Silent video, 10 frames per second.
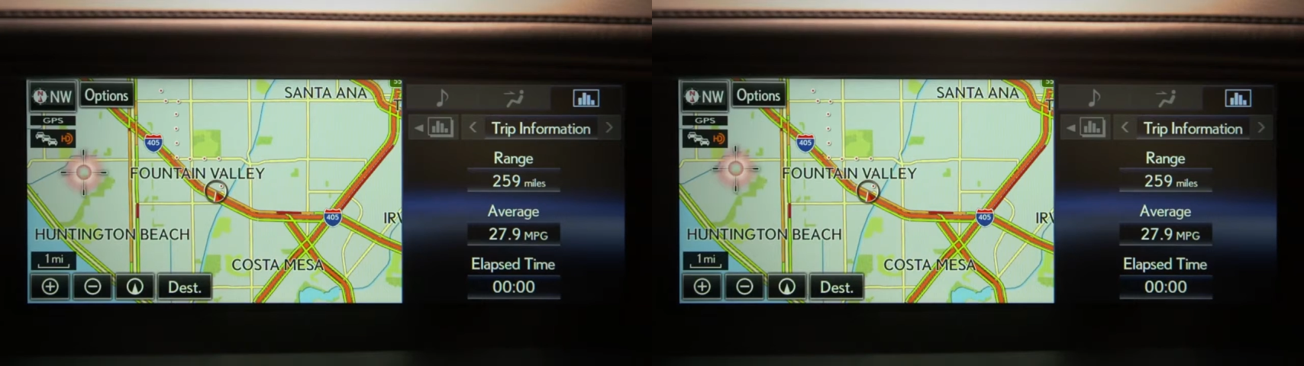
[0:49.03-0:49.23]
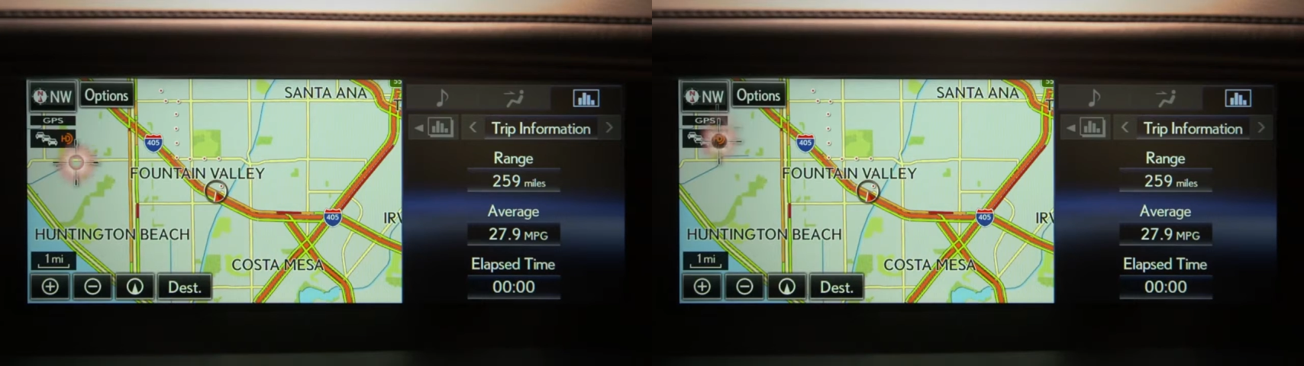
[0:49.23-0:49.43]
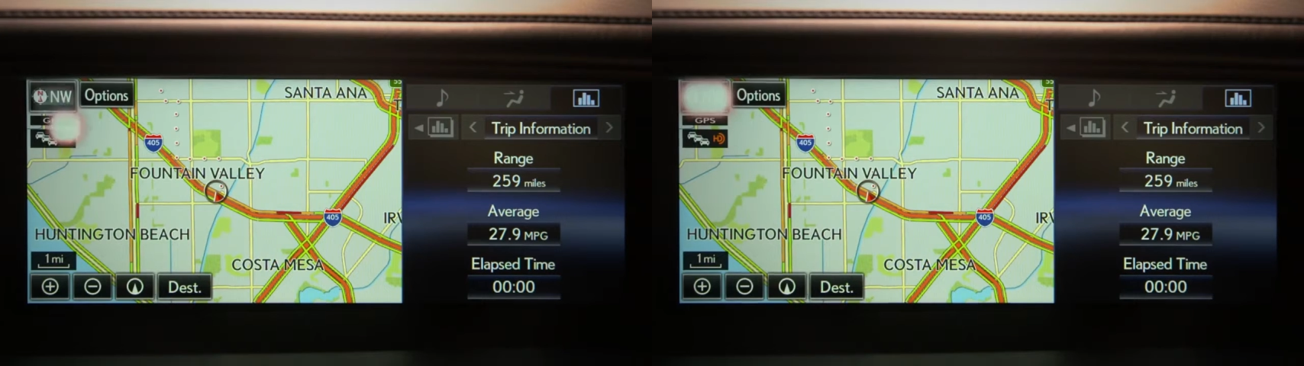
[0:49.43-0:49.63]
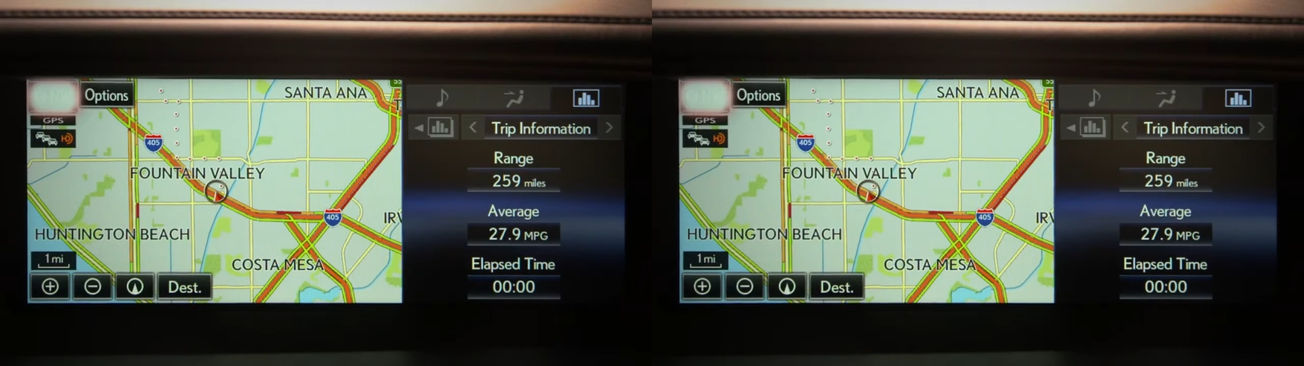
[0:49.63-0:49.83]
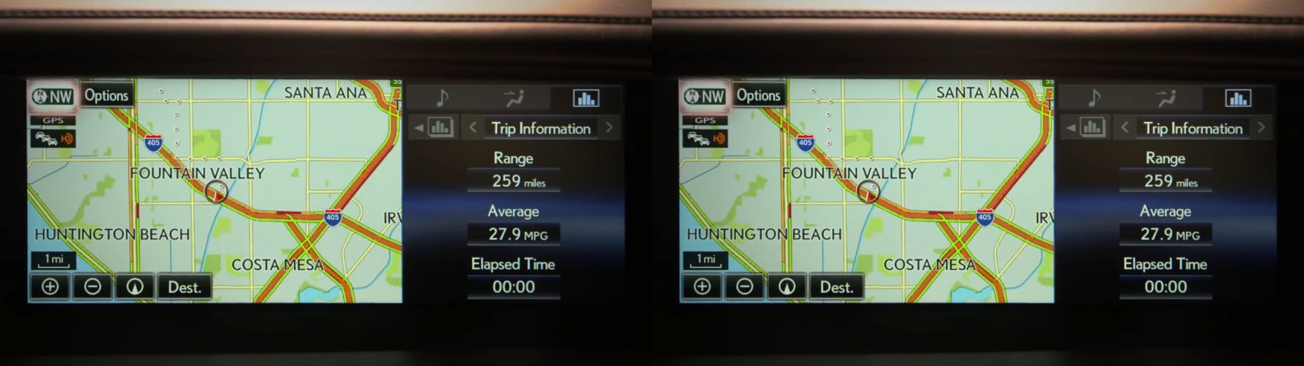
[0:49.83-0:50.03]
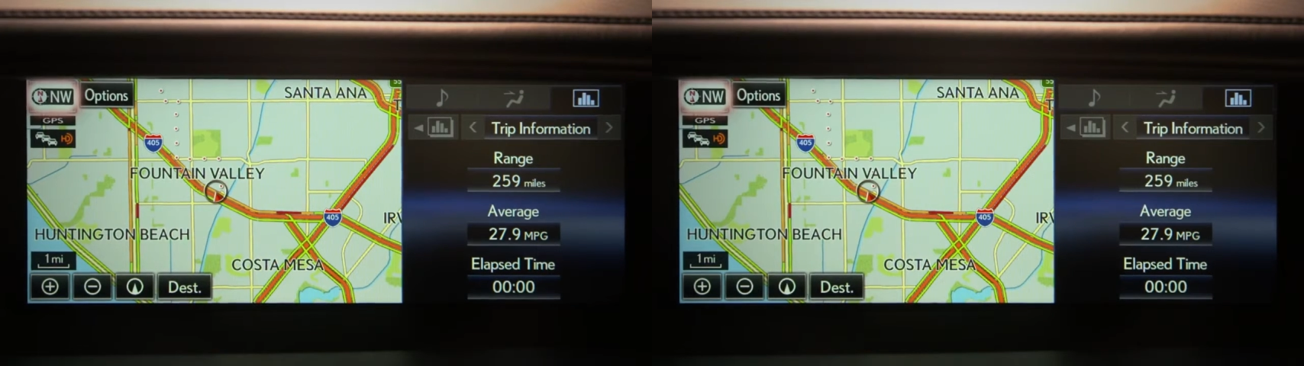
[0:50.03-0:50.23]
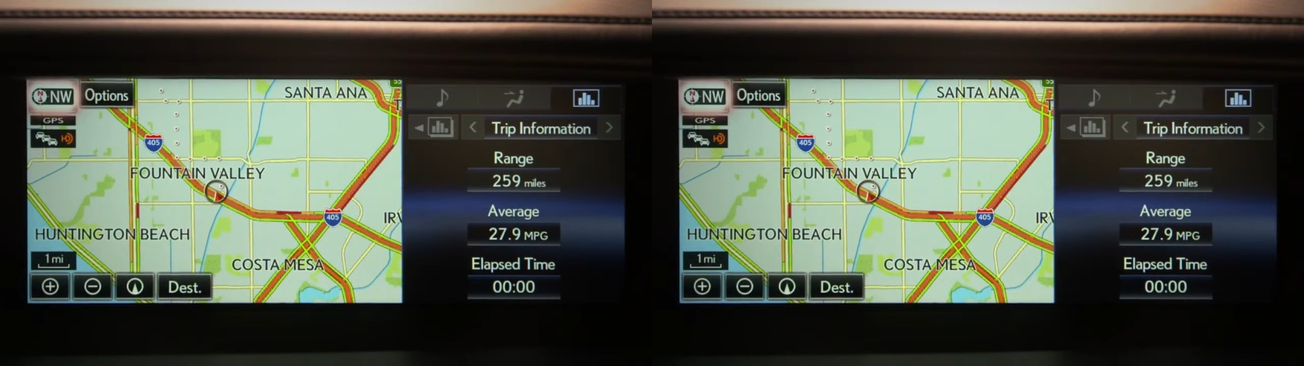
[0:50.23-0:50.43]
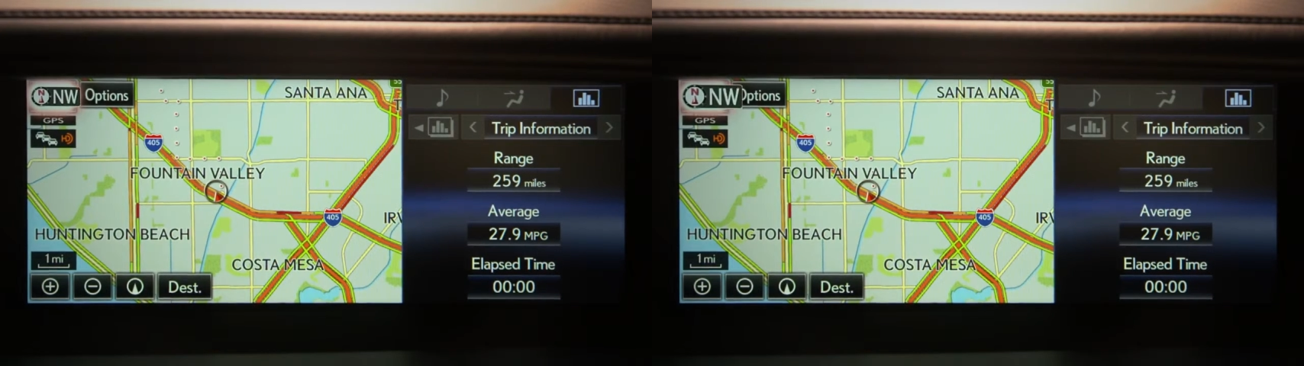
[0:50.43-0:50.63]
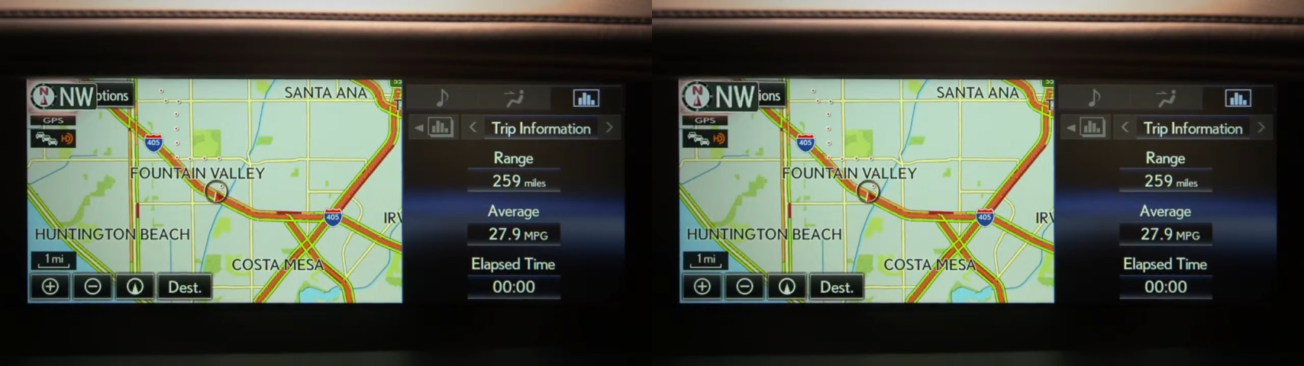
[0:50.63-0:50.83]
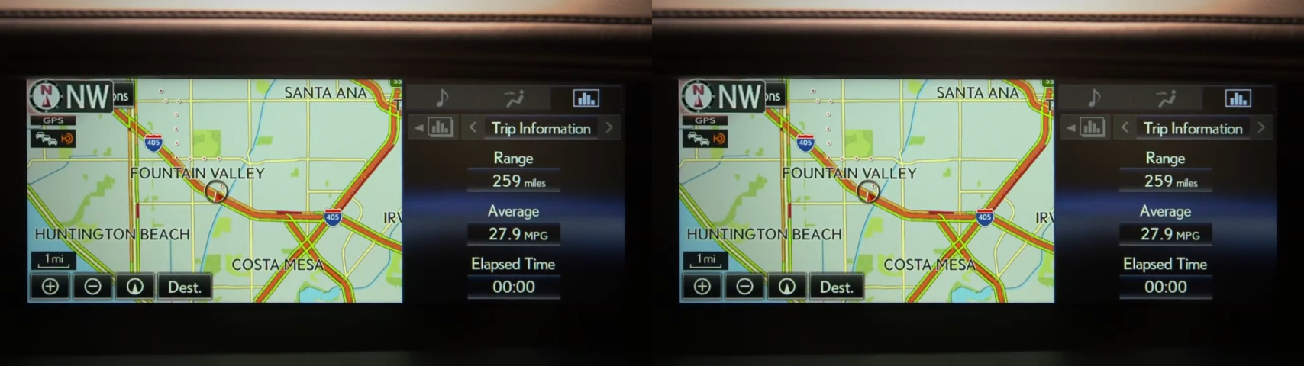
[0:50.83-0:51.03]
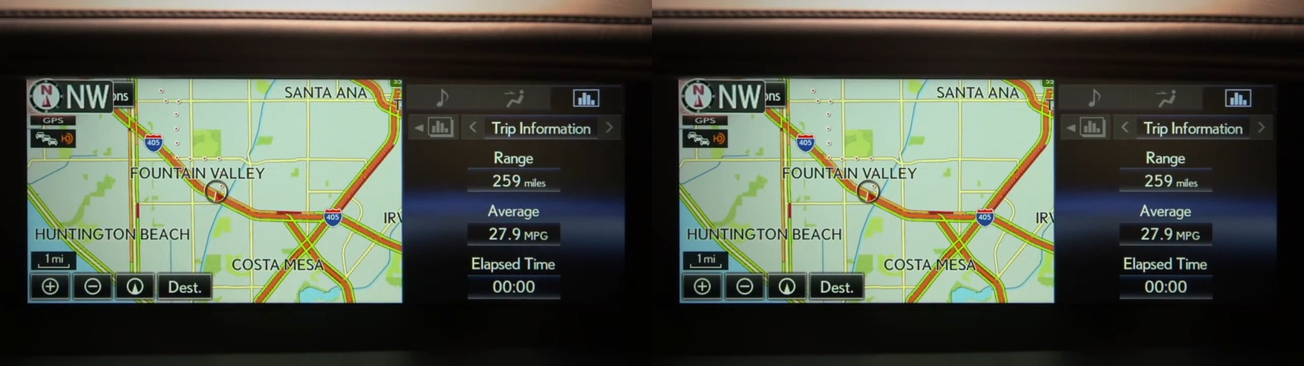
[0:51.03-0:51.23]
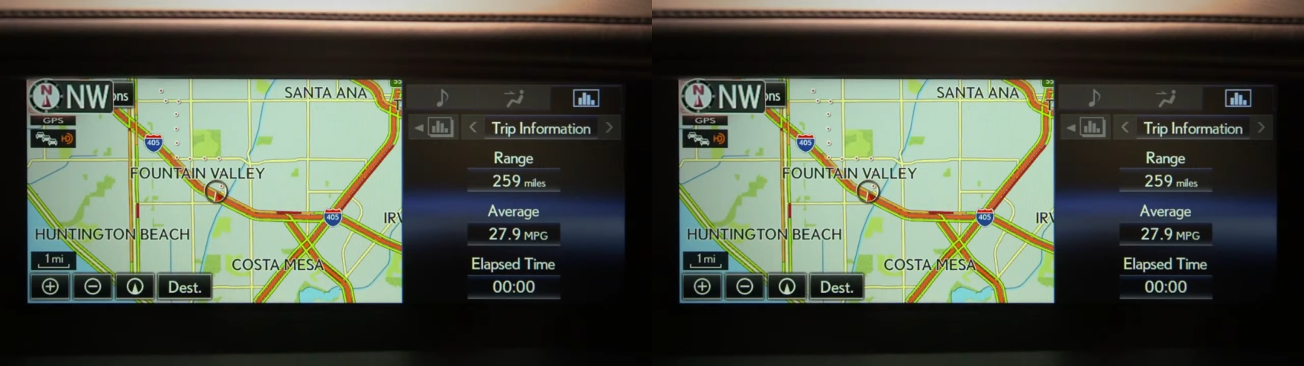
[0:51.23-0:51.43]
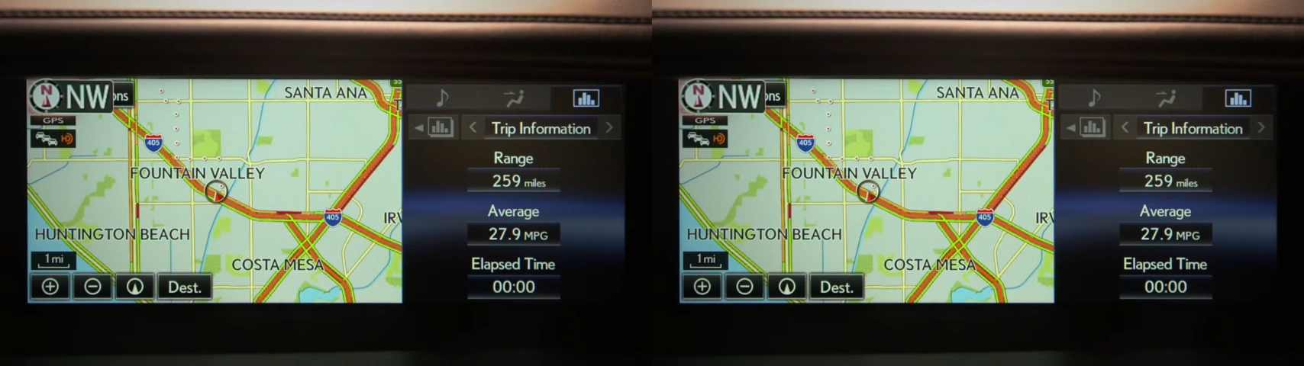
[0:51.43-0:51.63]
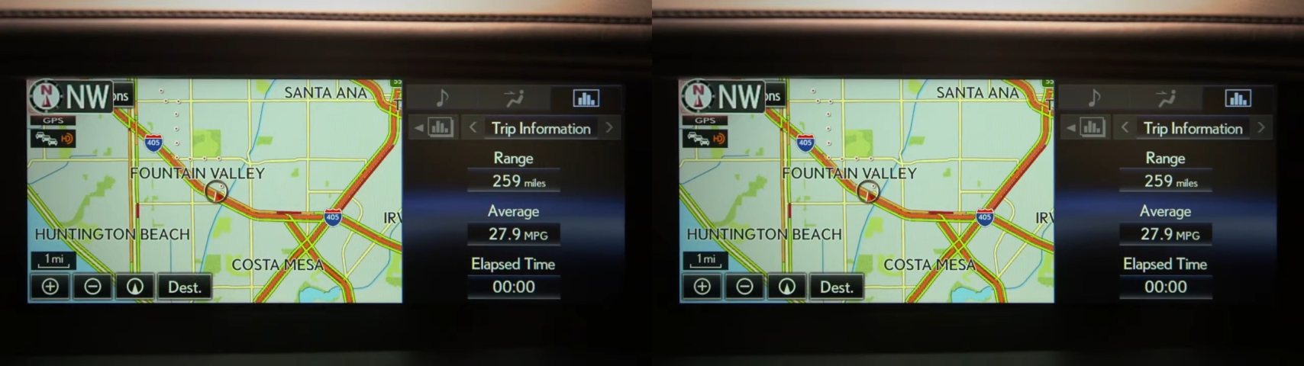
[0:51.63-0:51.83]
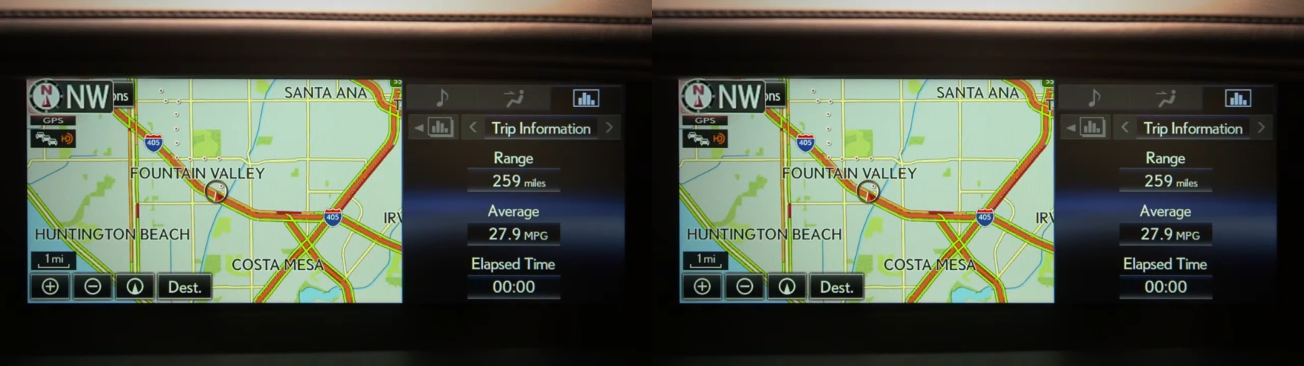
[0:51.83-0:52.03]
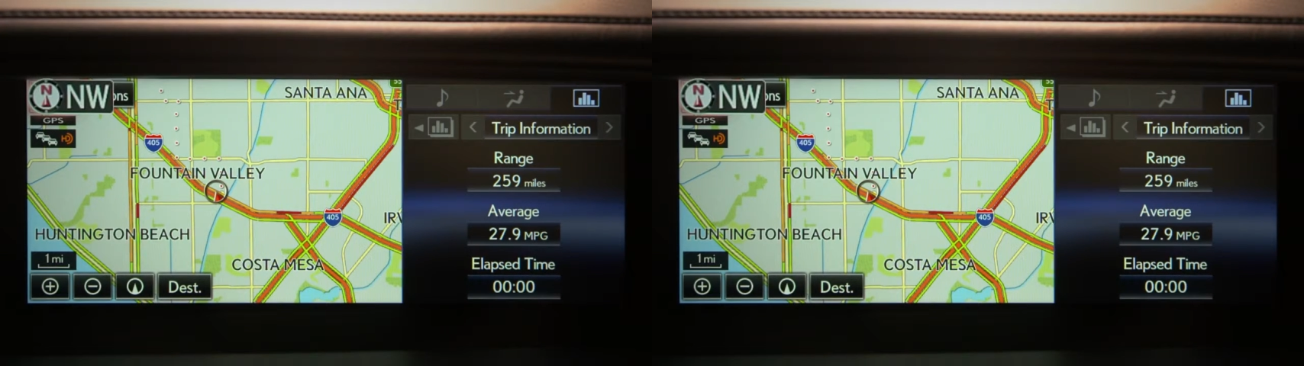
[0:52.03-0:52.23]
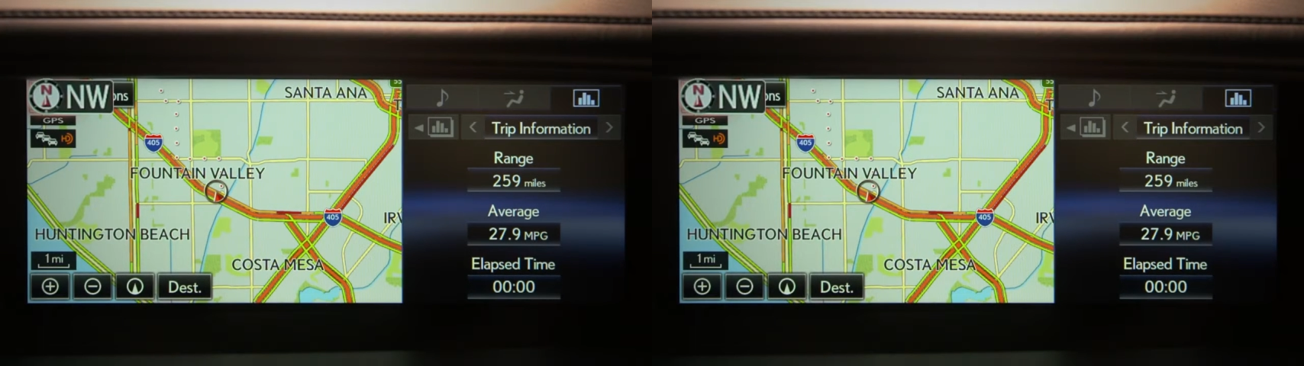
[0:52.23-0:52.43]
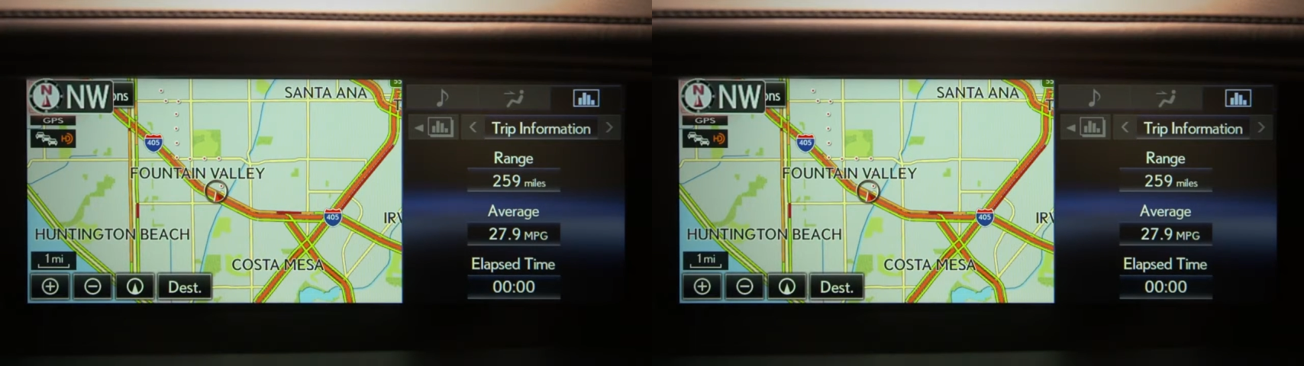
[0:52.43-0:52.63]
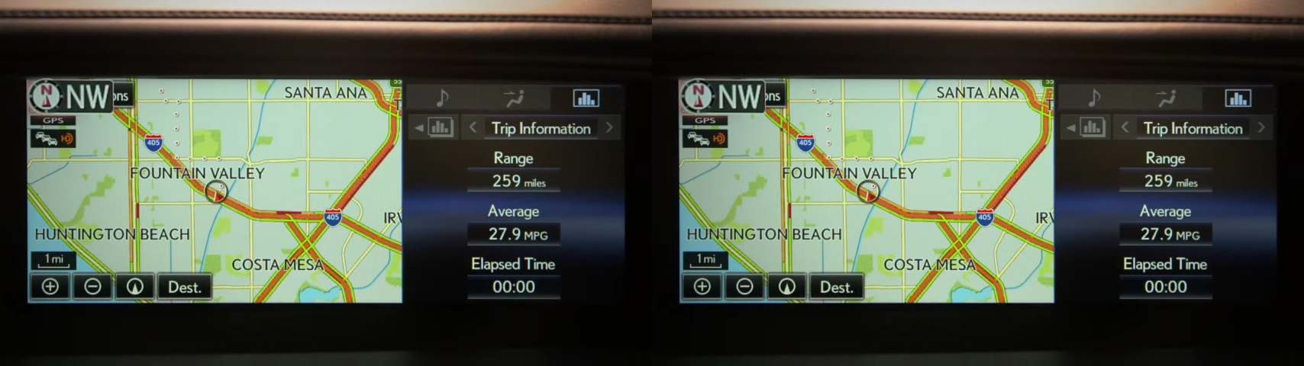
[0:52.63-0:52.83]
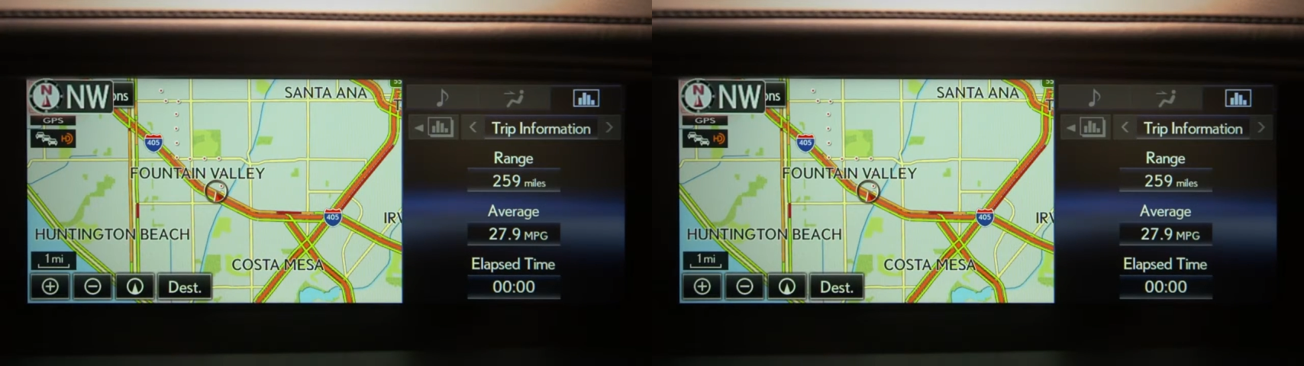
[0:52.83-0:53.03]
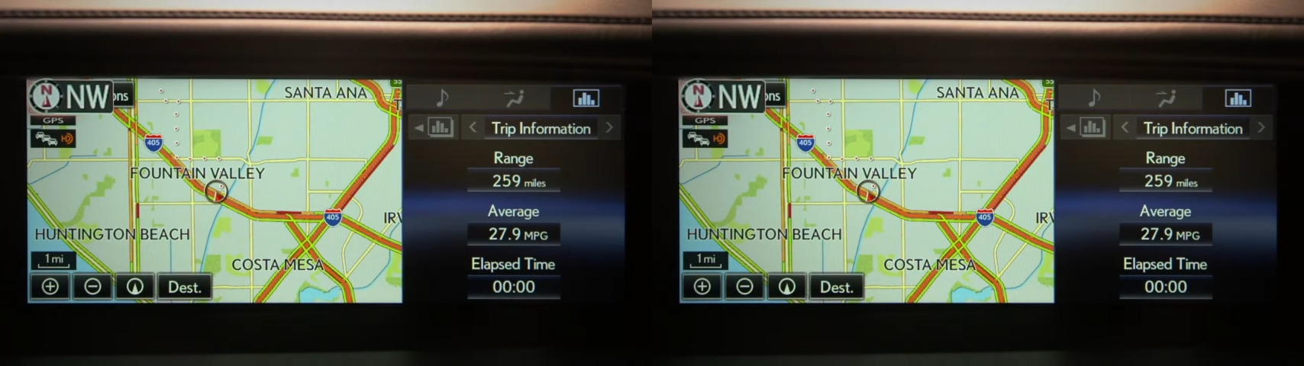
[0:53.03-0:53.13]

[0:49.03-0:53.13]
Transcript: [unreadable: no face in view]